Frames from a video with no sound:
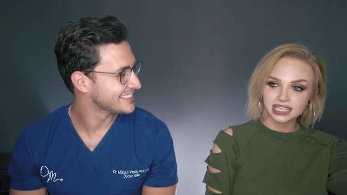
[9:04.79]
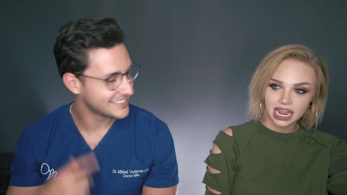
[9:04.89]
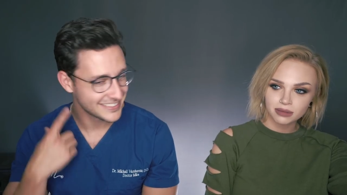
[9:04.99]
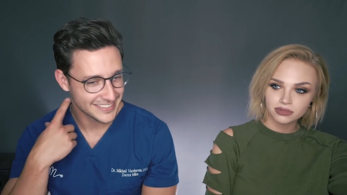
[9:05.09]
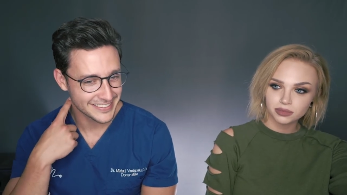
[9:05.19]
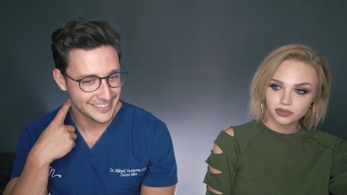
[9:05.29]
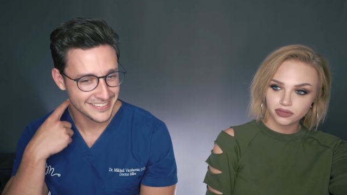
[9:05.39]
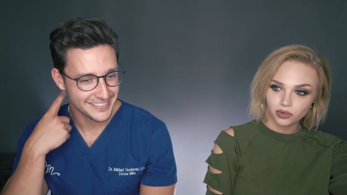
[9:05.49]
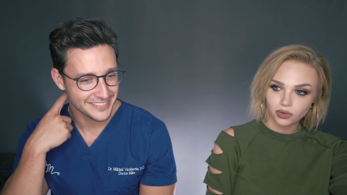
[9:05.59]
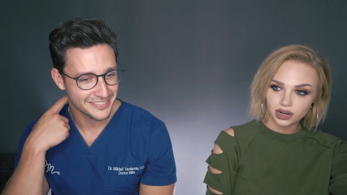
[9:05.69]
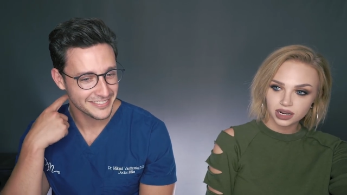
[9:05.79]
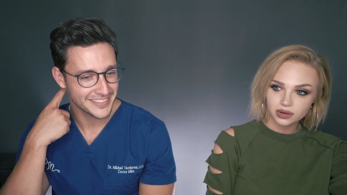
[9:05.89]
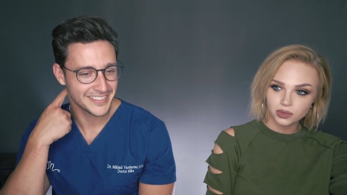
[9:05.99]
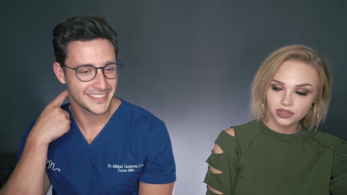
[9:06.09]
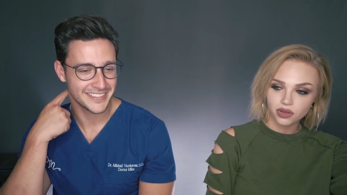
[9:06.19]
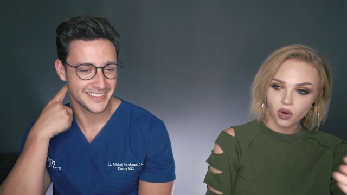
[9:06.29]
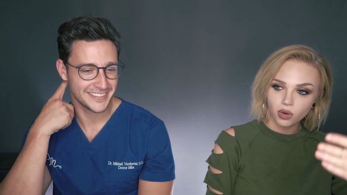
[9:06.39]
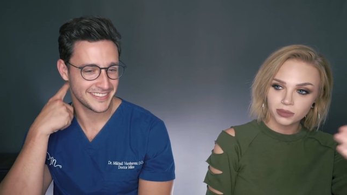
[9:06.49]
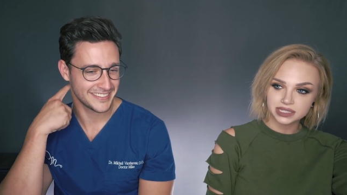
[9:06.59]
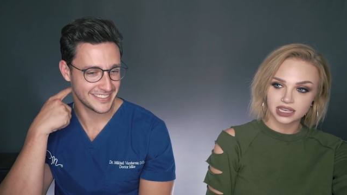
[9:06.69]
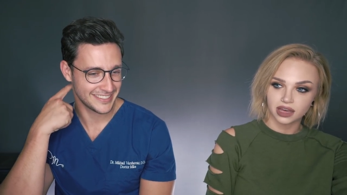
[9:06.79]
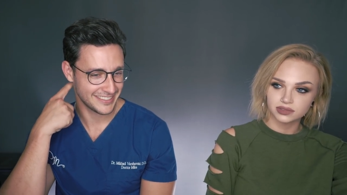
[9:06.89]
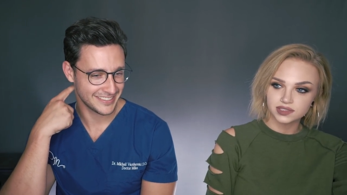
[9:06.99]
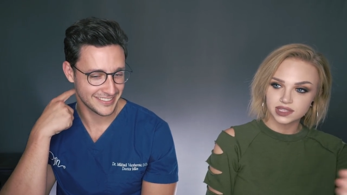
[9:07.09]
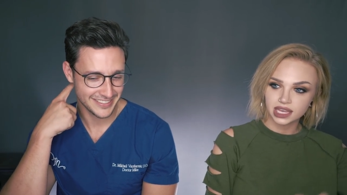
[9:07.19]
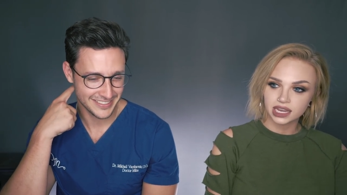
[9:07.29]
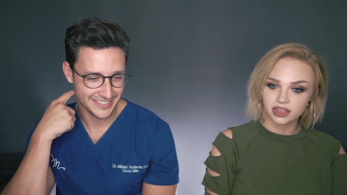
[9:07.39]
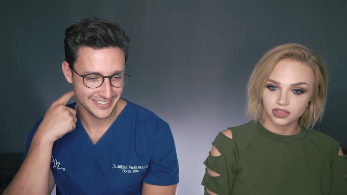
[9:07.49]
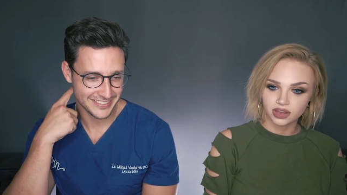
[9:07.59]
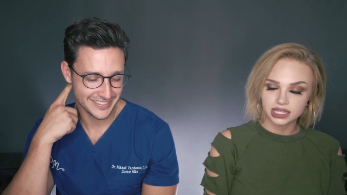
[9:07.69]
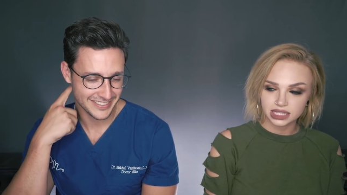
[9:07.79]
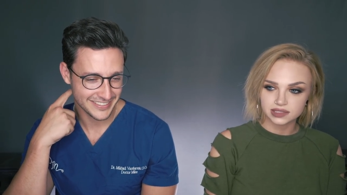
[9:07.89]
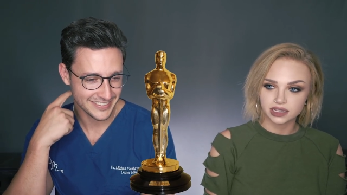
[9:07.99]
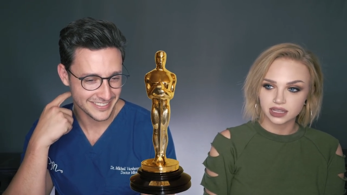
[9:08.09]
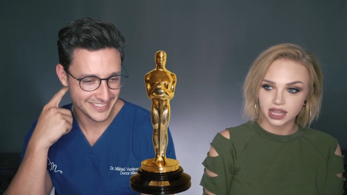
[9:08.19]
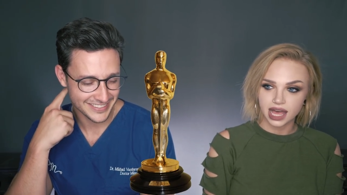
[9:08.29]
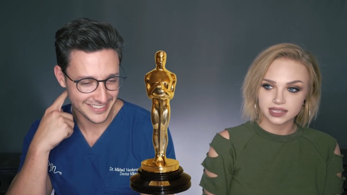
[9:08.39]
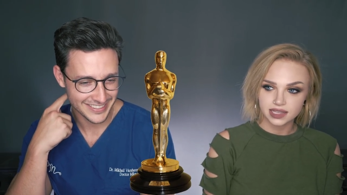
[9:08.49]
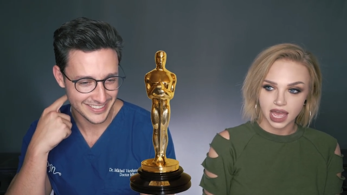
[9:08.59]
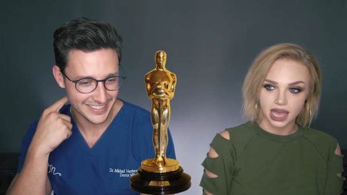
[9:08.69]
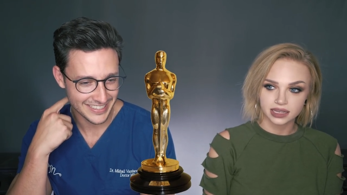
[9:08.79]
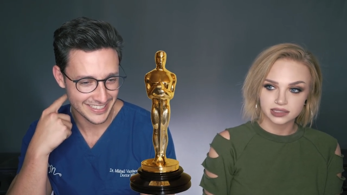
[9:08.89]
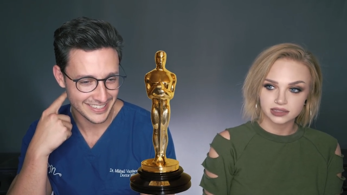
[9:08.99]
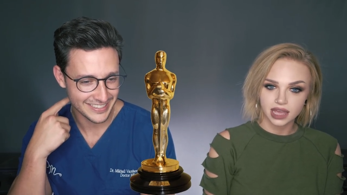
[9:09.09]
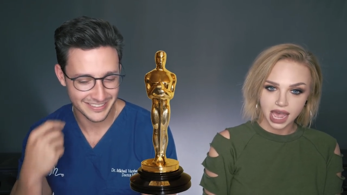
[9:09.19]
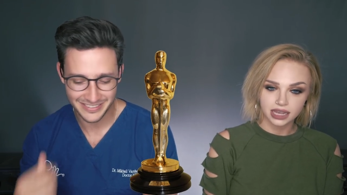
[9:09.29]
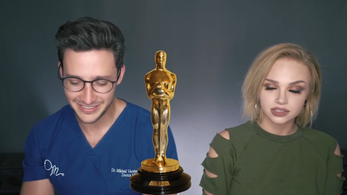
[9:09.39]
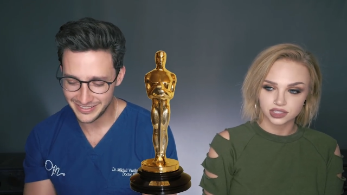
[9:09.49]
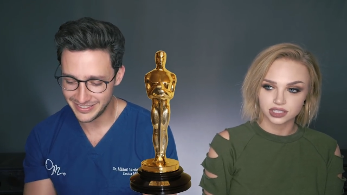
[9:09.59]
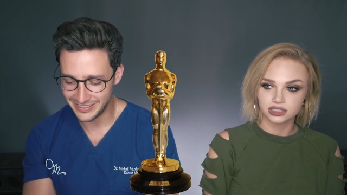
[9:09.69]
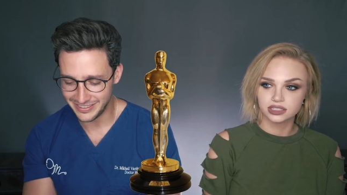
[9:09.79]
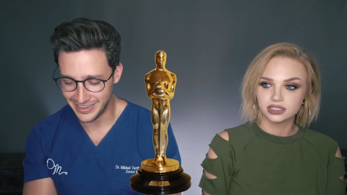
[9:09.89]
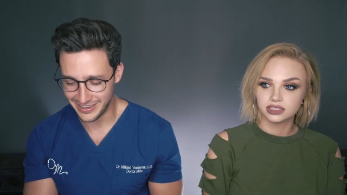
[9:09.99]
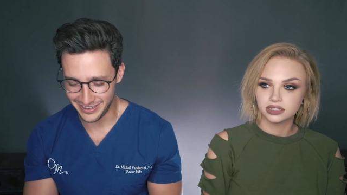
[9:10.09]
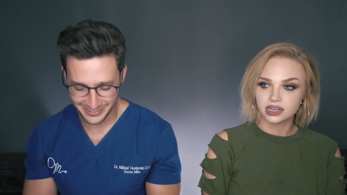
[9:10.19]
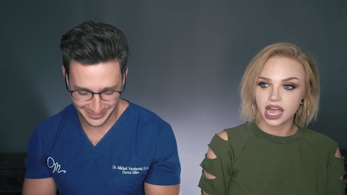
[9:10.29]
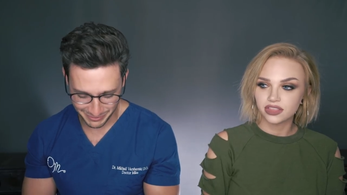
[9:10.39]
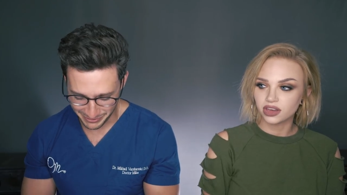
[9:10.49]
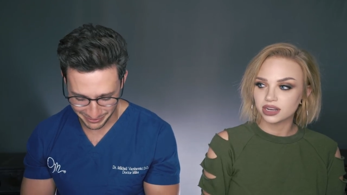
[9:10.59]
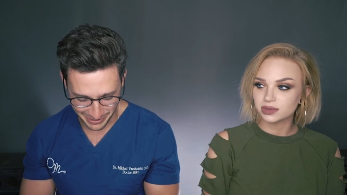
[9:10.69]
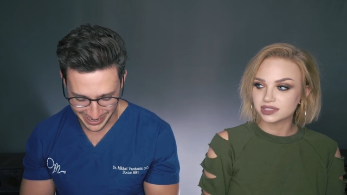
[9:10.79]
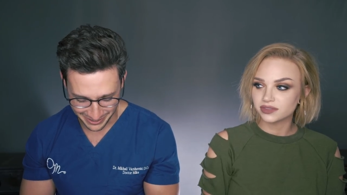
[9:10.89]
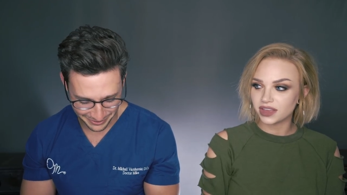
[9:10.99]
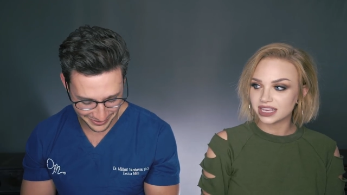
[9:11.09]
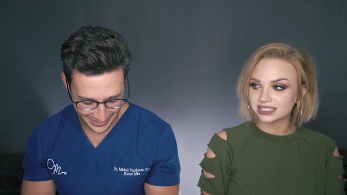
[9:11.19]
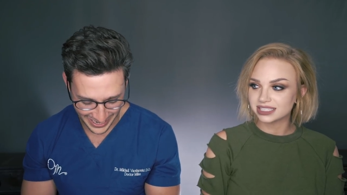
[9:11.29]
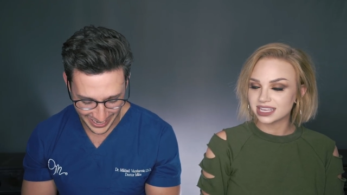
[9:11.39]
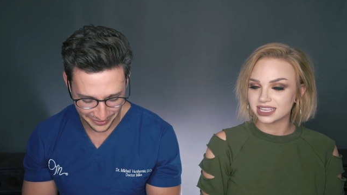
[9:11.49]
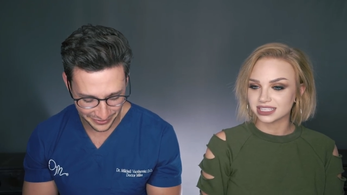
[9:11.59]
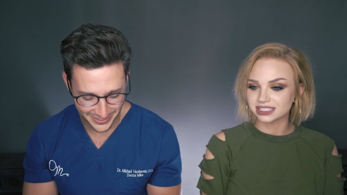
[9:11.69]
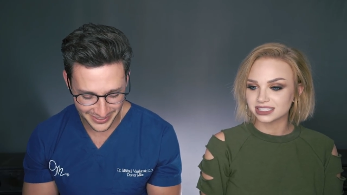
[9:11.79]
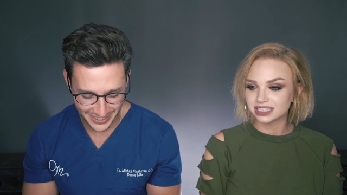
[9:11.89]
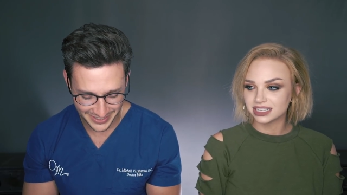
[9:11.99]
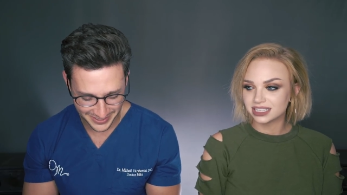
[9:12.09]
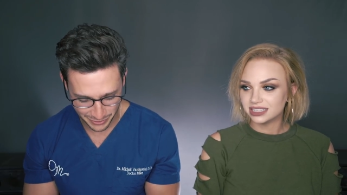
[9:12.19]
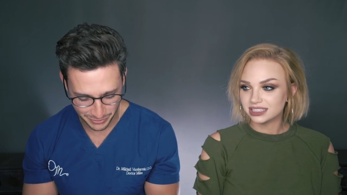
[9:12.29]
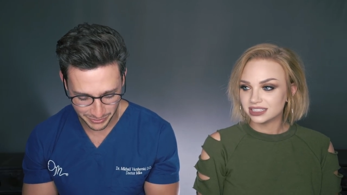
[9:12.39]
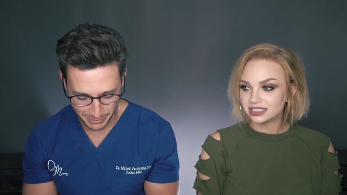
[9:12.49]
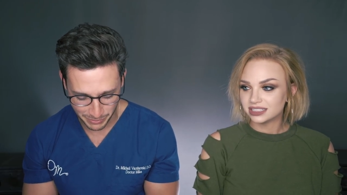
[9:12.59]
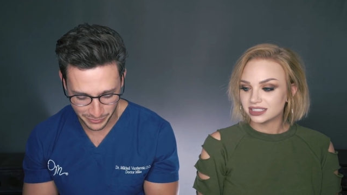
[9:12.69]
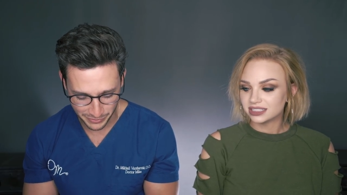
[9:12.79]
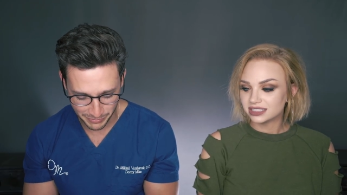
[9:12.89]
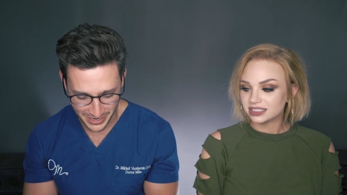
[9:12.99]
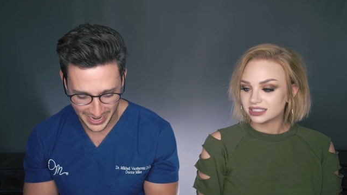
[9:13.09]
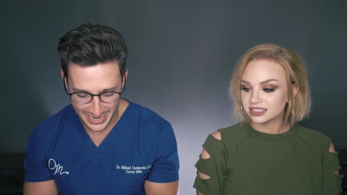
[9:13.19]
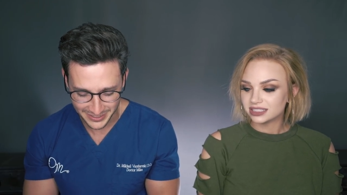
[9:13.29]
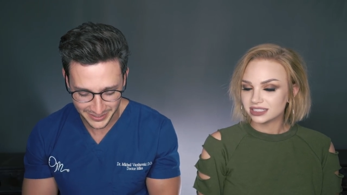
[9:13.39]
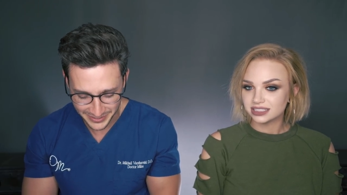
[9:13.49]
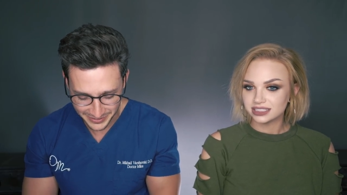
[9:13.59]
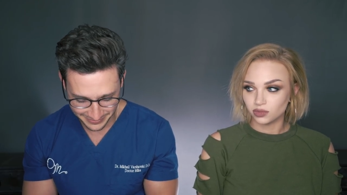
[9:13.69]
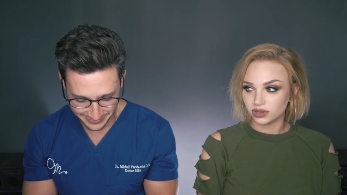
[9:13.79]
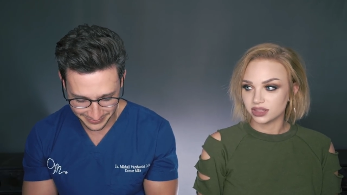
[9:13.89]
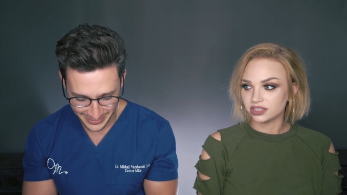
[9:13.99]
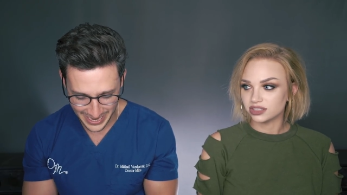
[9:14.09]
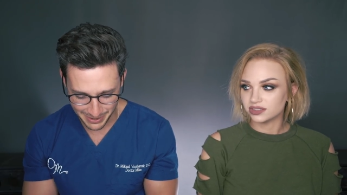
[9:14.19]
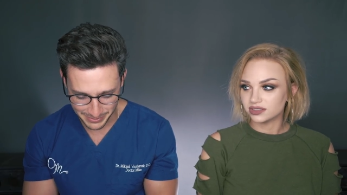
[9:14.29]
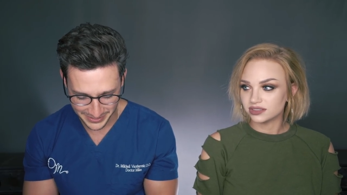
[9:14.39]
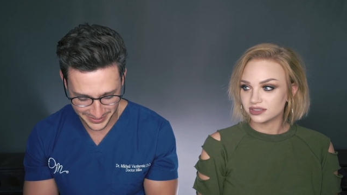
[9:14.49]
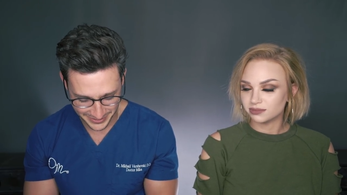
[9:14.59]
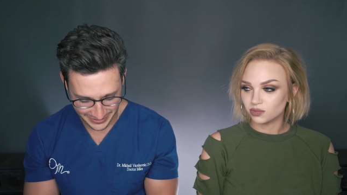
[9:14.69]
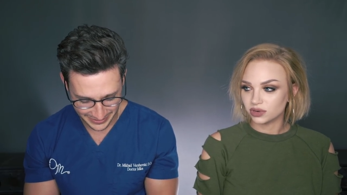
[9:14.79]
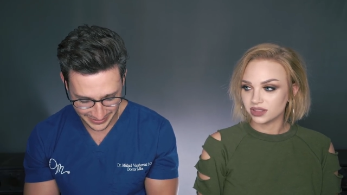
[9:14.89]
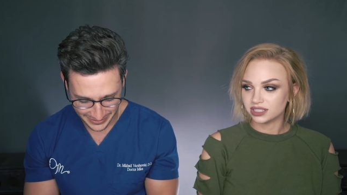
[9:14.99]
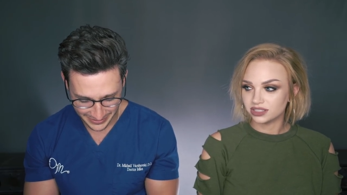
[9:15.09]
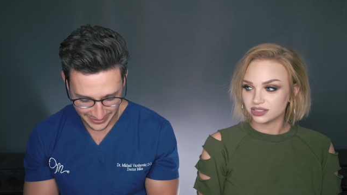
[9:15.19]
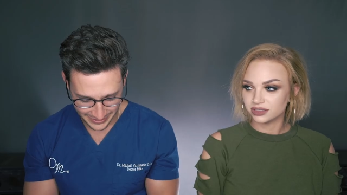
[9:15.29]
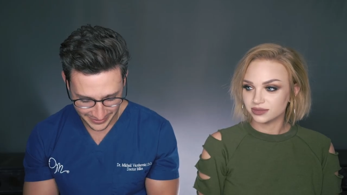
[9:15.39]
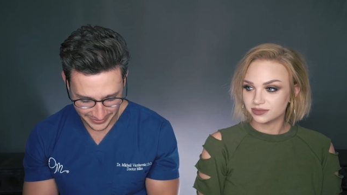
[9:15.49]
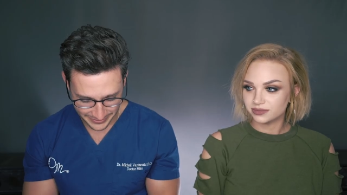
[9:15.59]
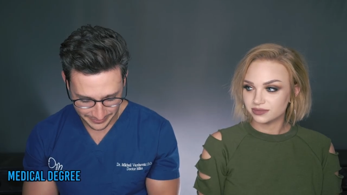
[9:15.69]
Speaker 1: camera before with the whole McDonald's thing, and I thought he's a class act. I thought
Speaker 2: it was a fake sneeze. I feel like you approve of my acting
Speaker 1: habits. More than your